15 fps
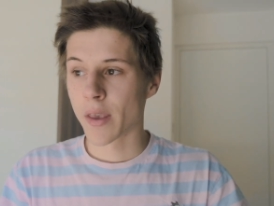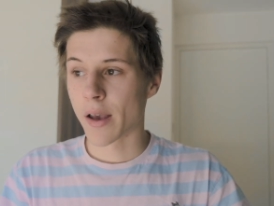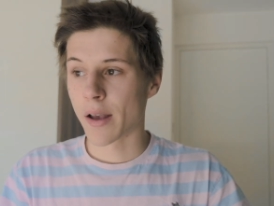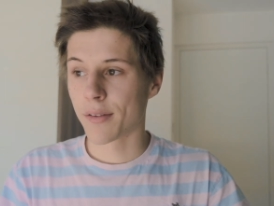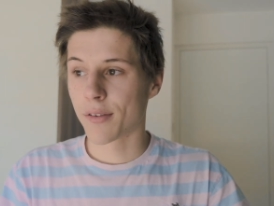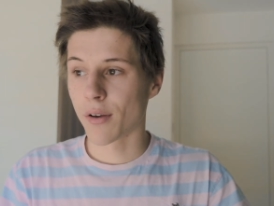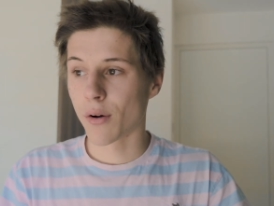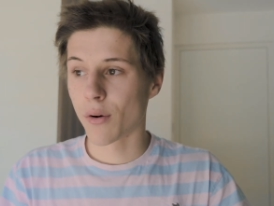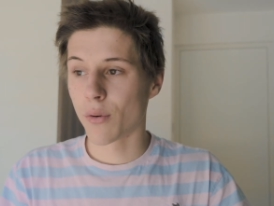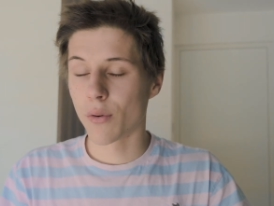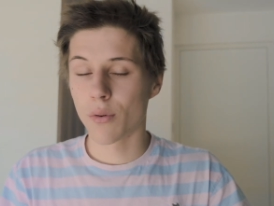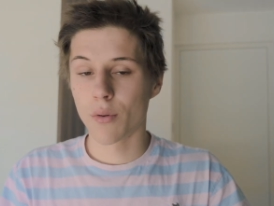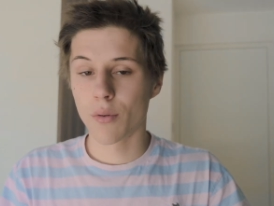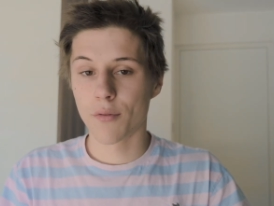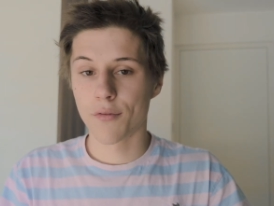And
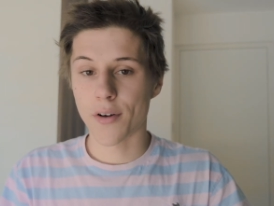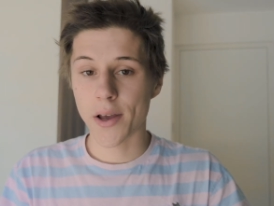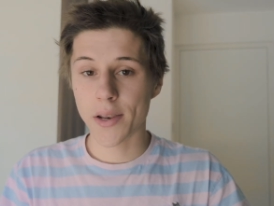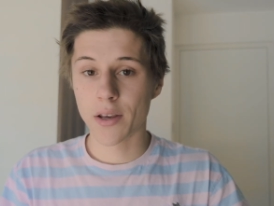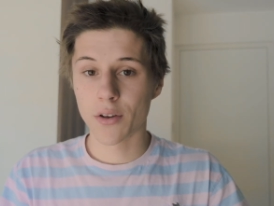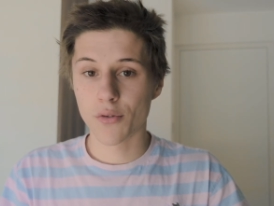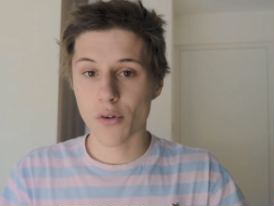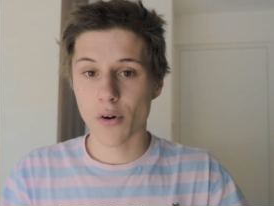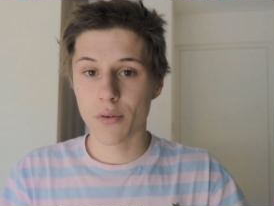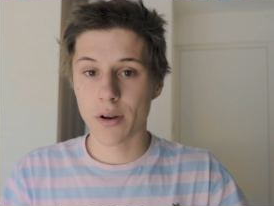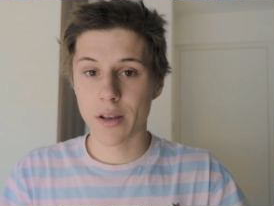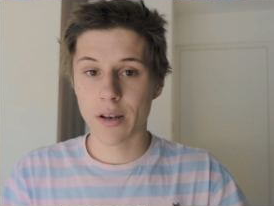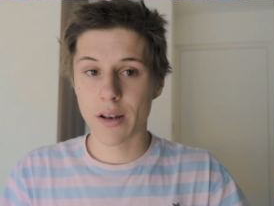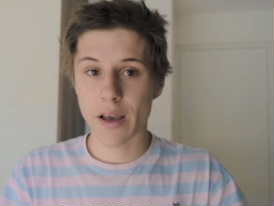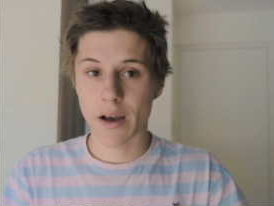so finding a drone
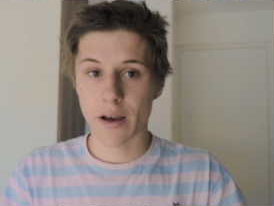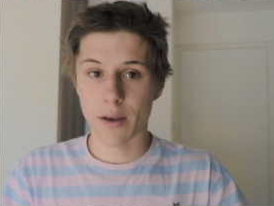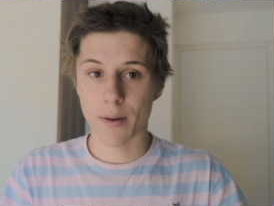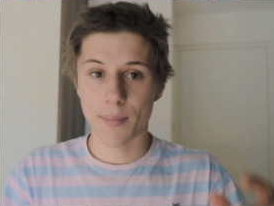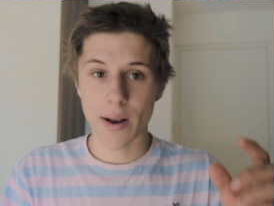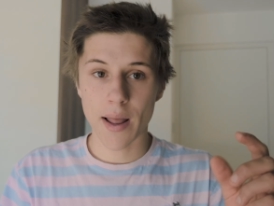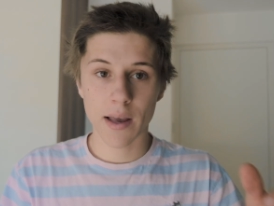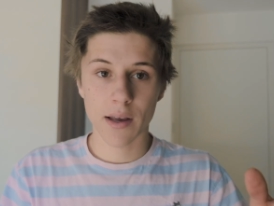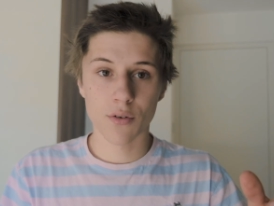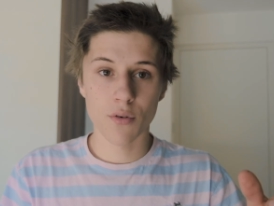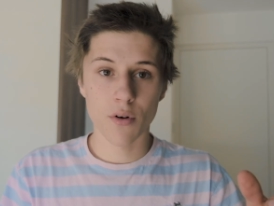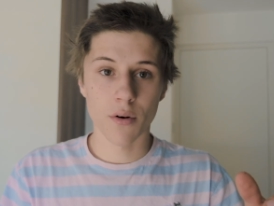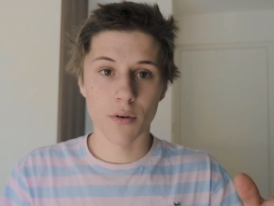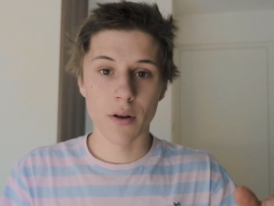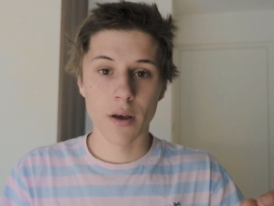in there, a black
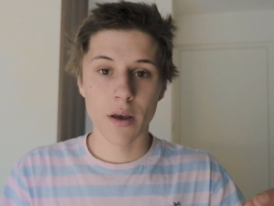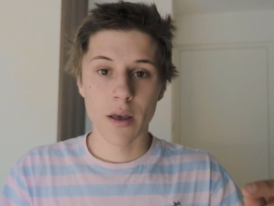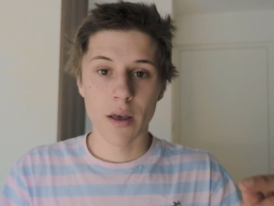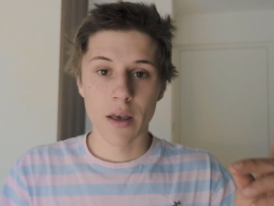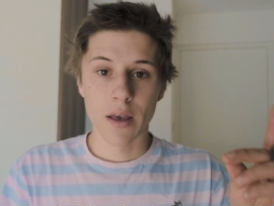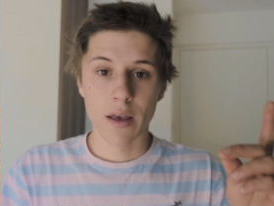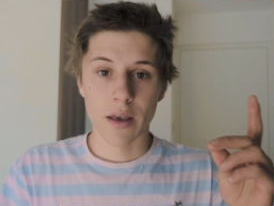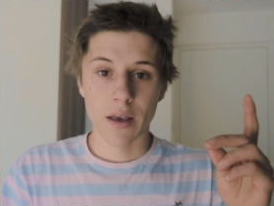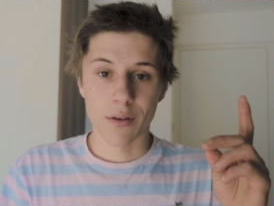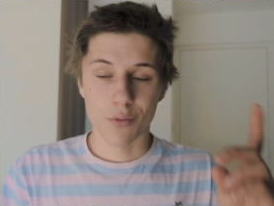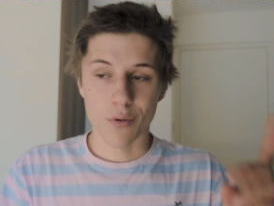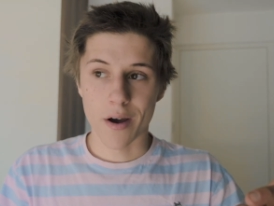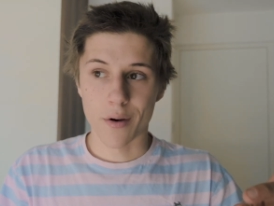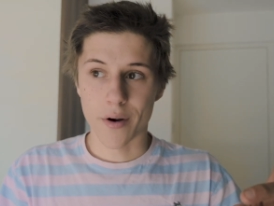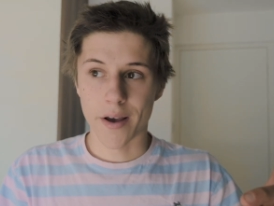drone, is
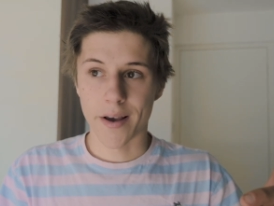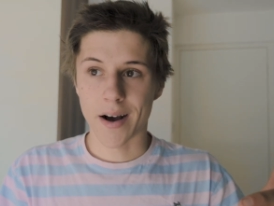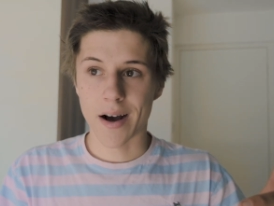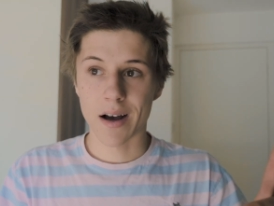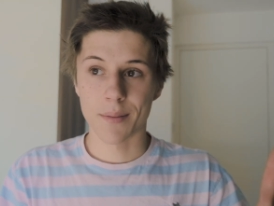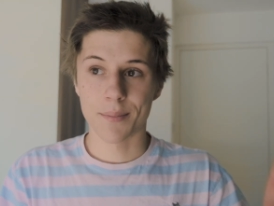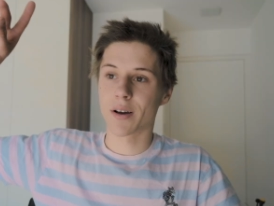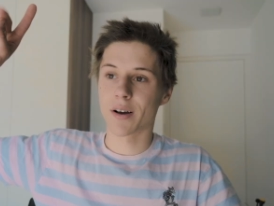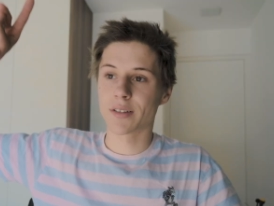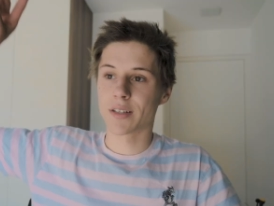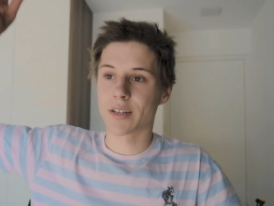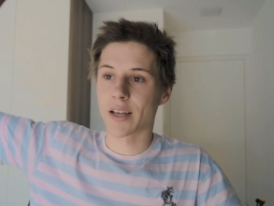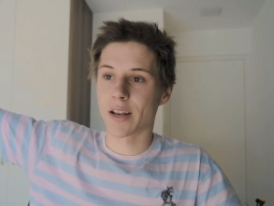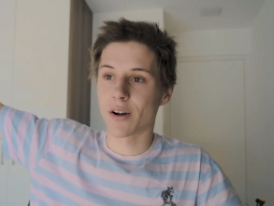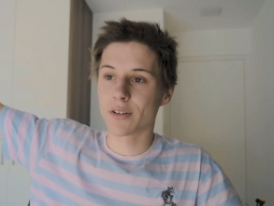way, way hard because
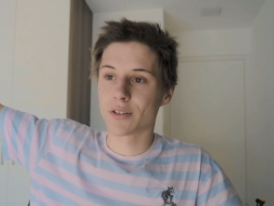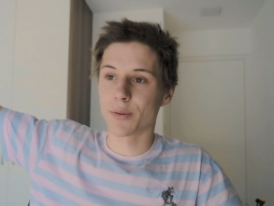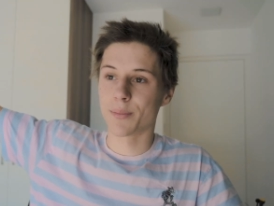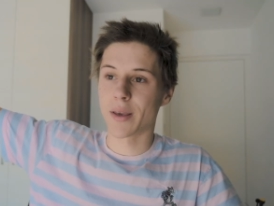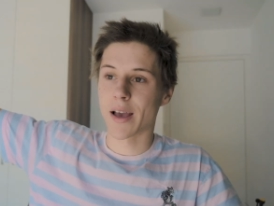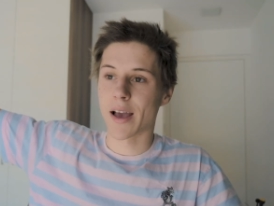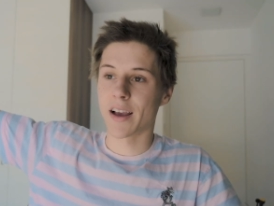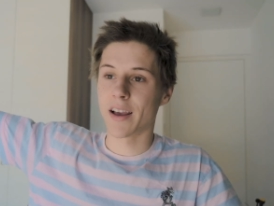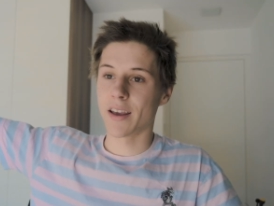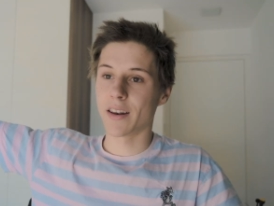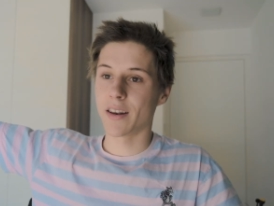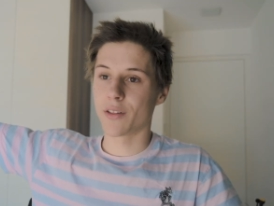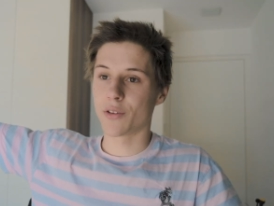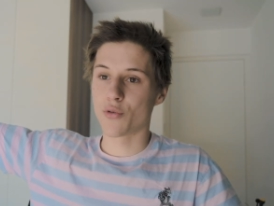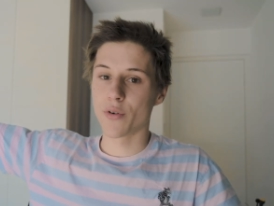it can also be hanging
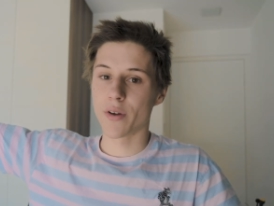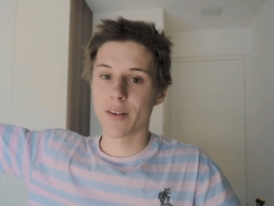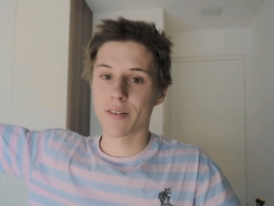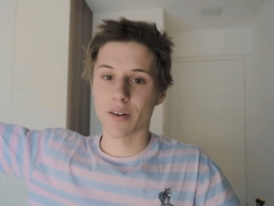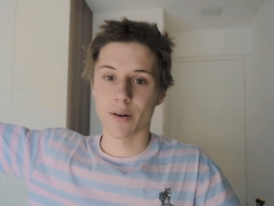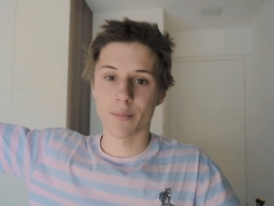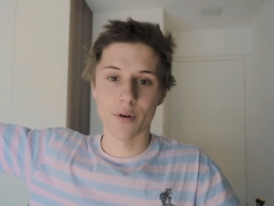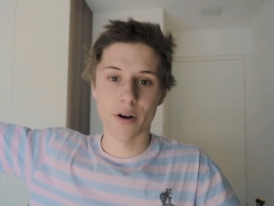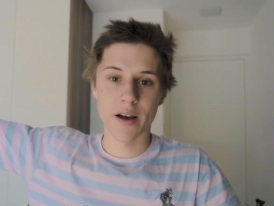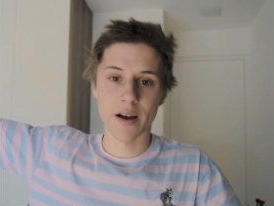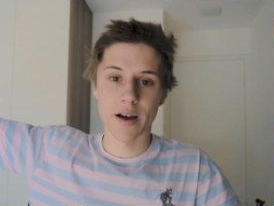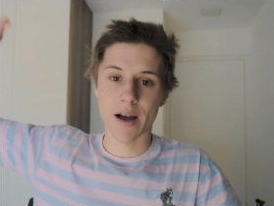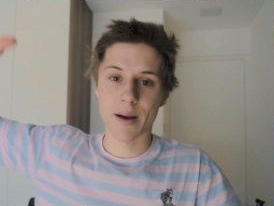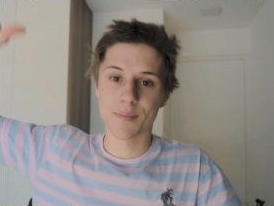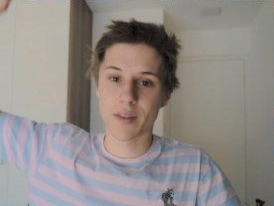in a tree
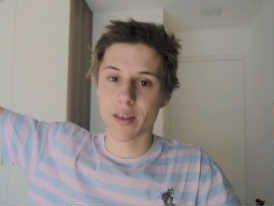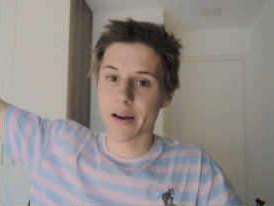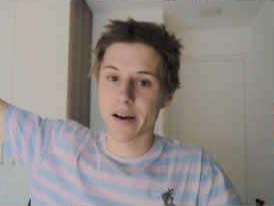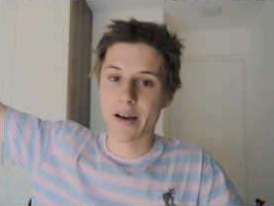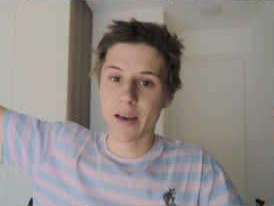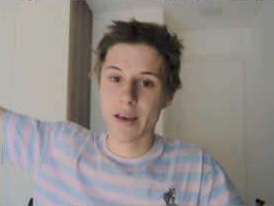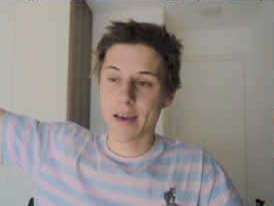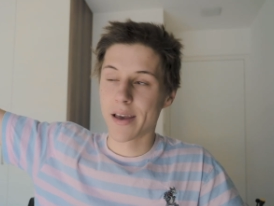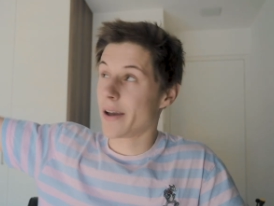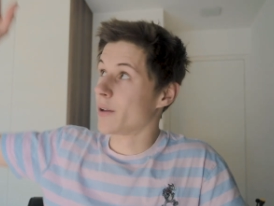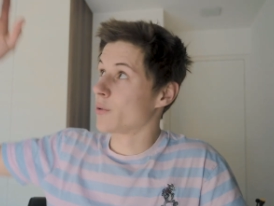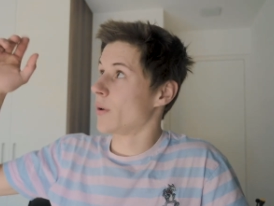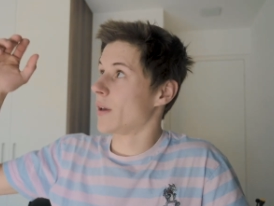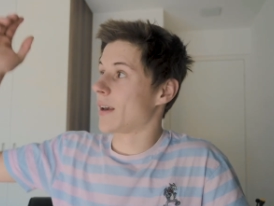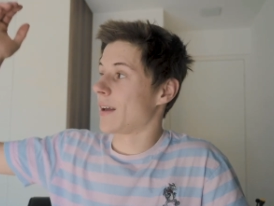somewhere up there
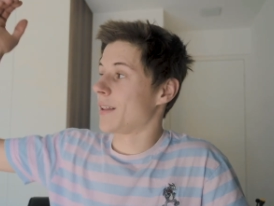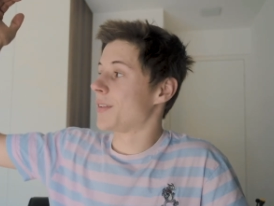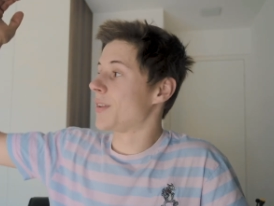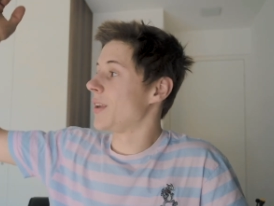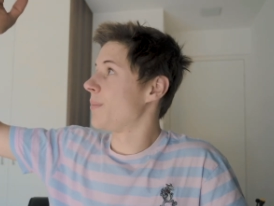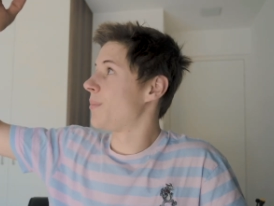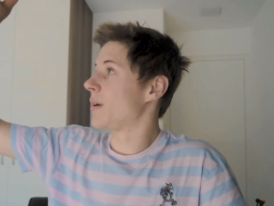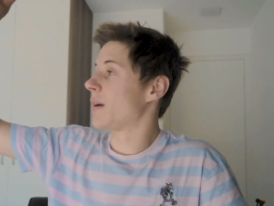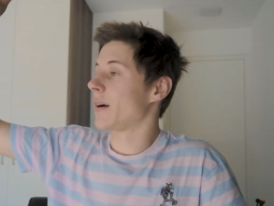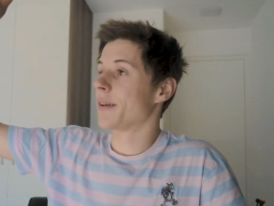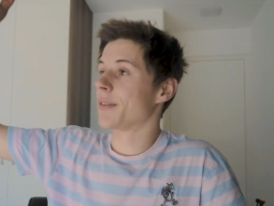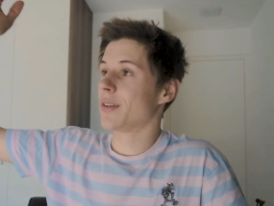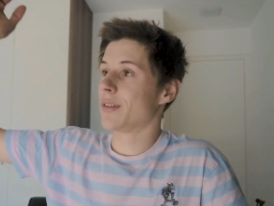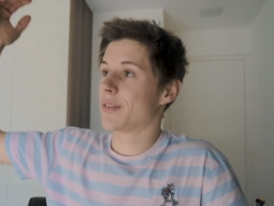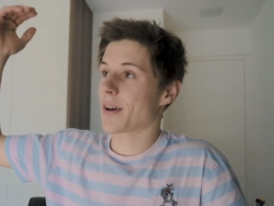and we can't see
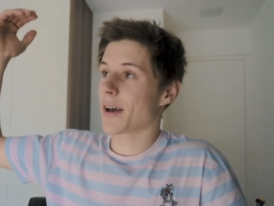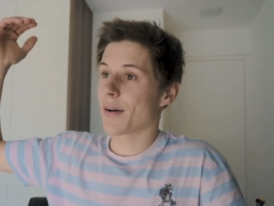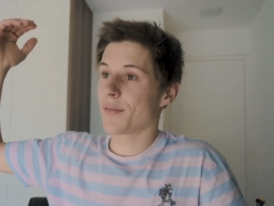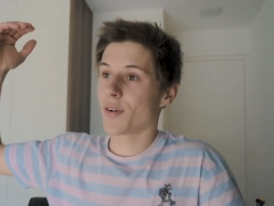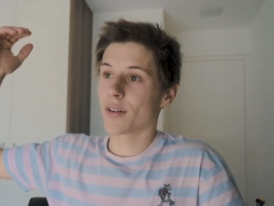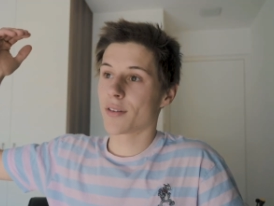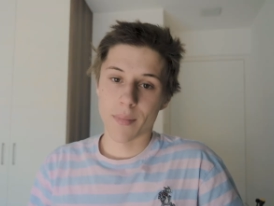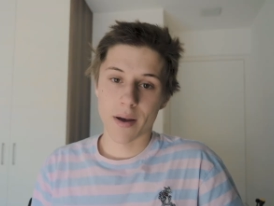because it's covered.